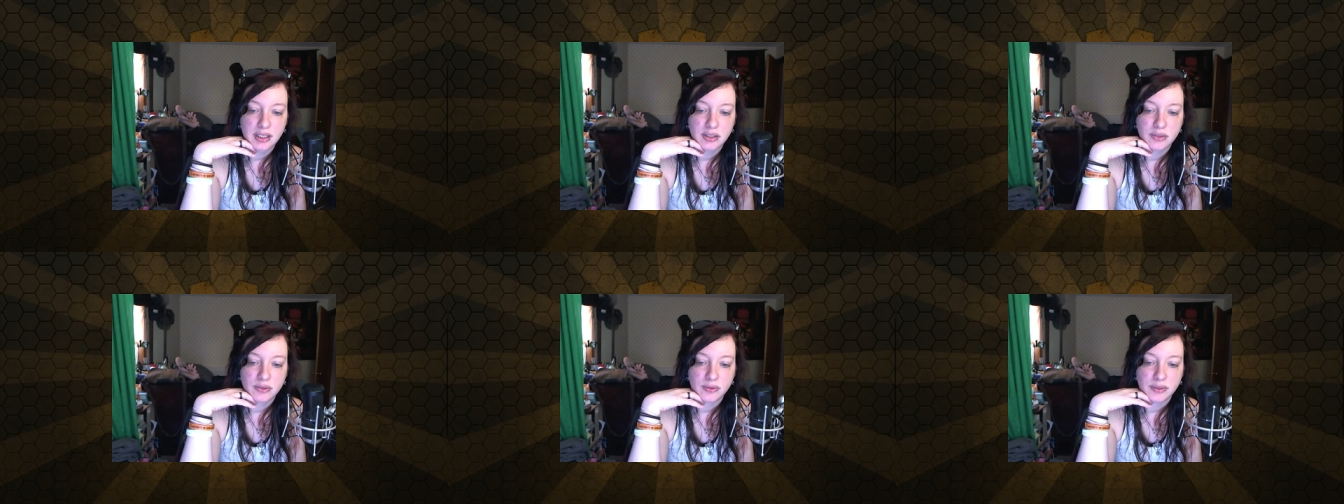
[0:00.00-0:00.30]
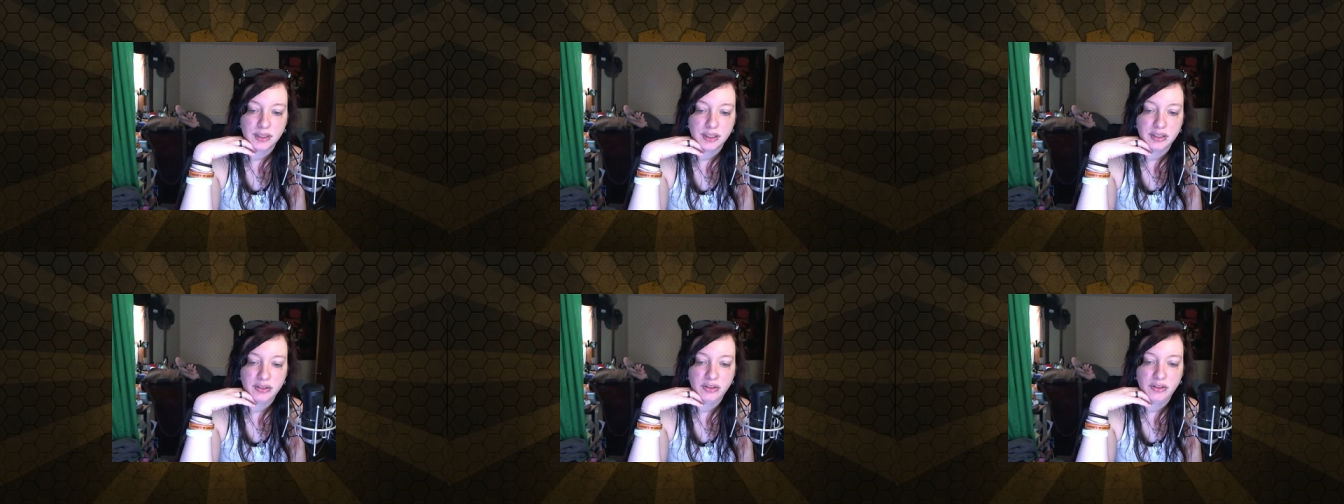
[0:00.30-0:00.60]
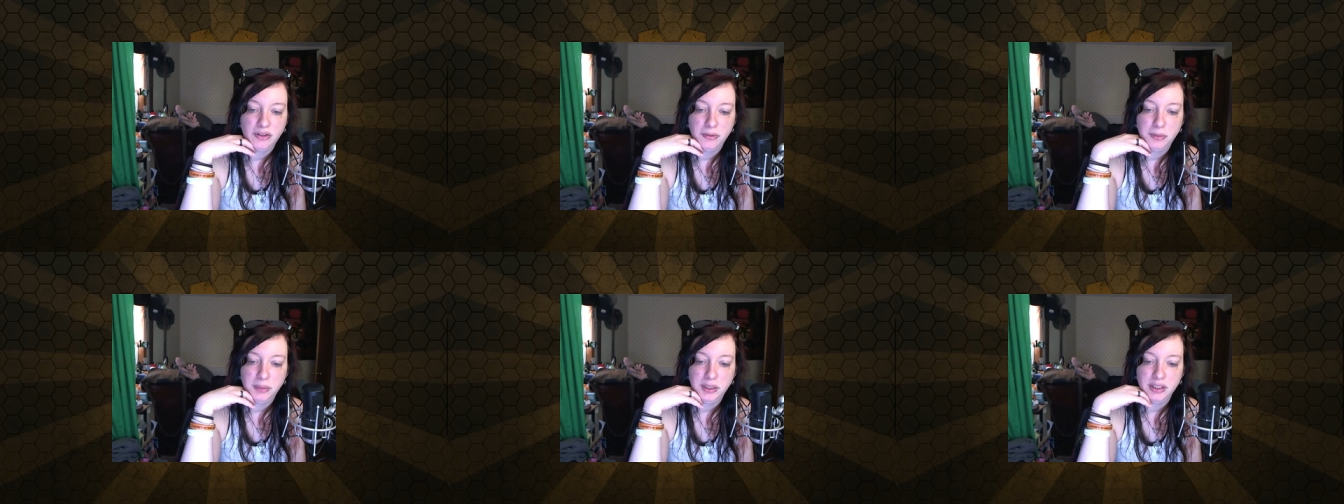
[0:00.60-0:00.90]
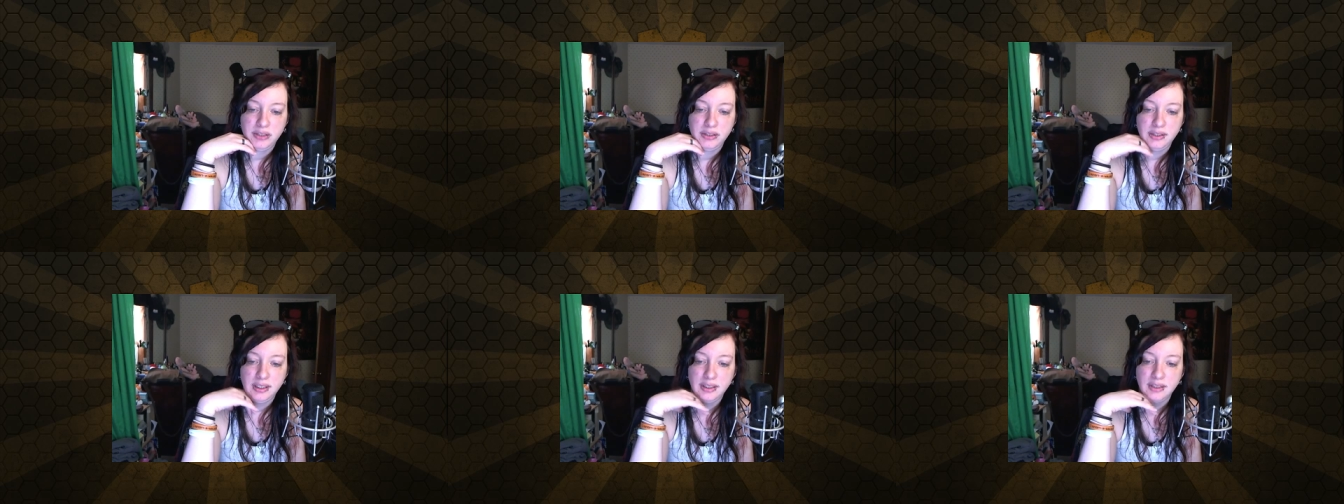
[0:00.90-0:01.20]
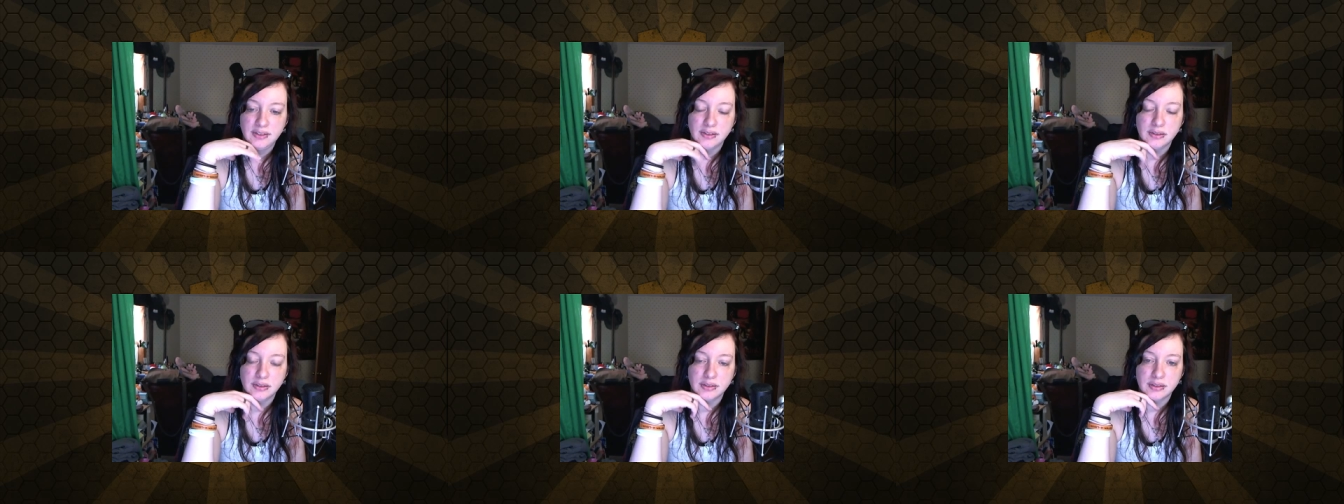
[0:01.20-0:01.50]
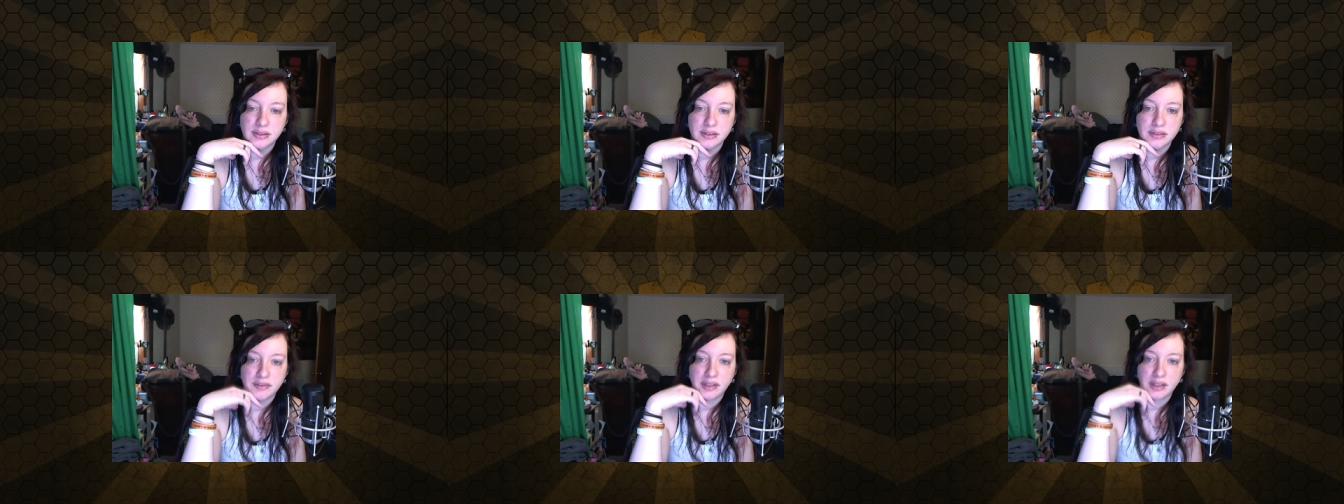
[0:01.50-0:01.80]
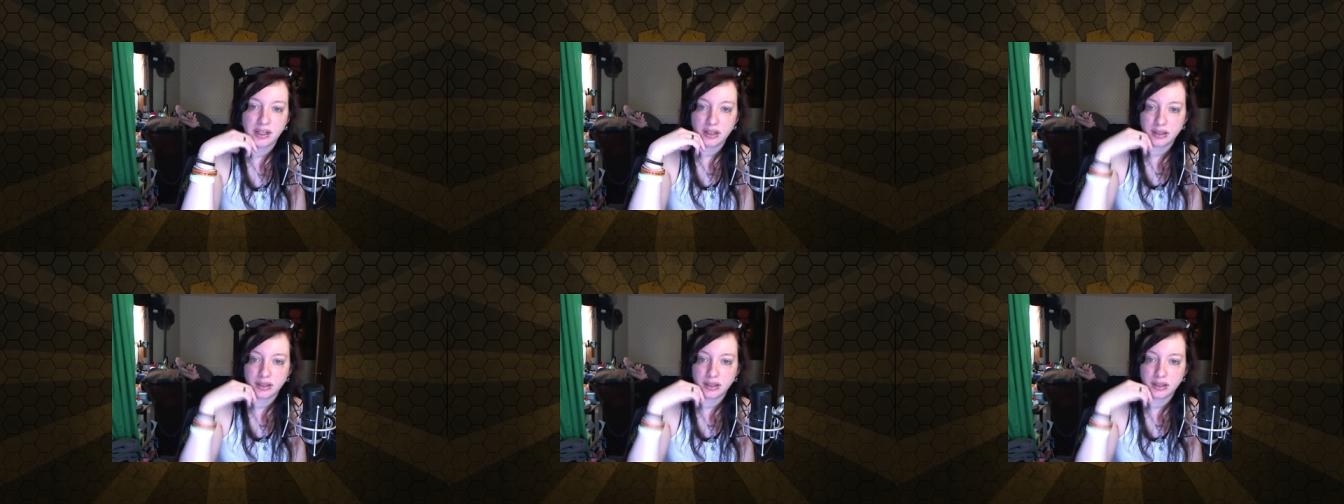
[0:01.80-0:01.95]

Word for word: 22 PG, so it's a little bit,